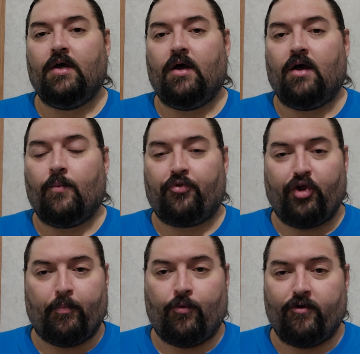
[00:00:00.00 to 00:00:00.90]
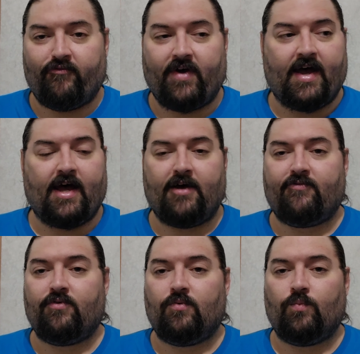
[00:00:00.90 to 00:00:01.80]
uh, with
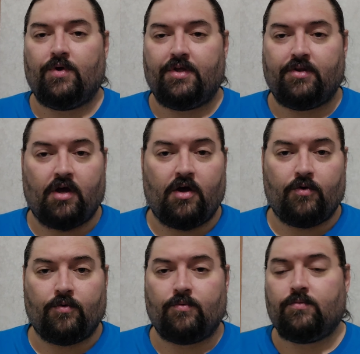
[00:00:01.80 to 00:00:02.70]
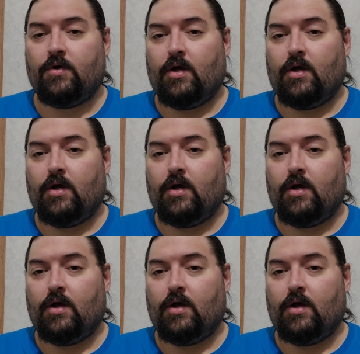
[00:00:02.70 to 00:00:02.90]
3.5, with a dongle,